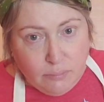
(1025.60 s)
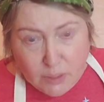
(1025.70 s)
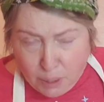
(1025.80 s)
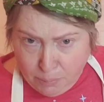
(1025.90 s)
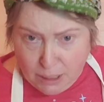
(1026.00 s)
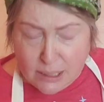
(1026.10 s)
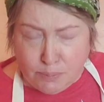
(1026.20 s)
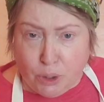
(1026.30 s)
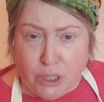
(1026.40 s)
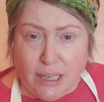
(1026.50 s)
My last boy,
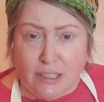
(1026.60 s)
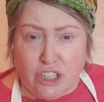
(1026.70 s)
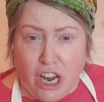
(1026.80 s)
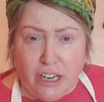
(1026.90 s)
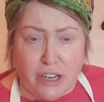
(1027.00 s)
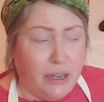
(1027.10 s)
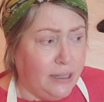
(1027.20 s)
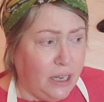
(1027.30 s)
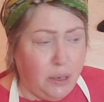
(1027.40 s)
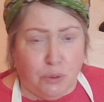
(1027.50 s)
Cat Jack, he
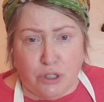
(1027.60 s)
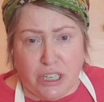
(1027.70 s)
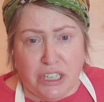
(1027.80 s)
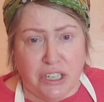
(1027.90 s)
would eat,